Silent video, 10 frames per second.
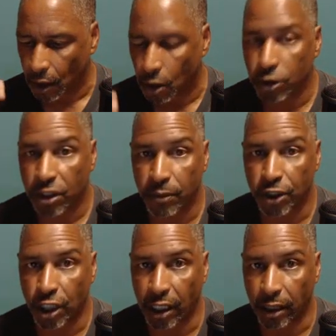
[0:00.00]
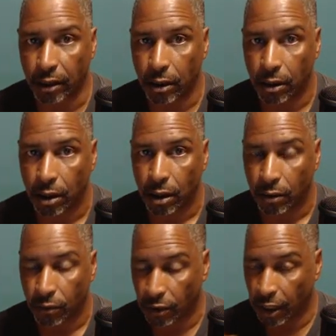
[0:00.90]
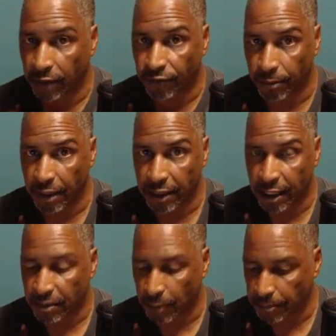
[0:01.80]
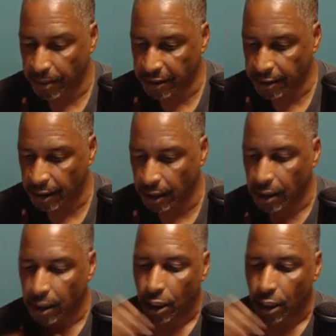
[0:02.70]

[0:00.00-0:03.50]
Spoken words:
host machine, and for me that's my PC,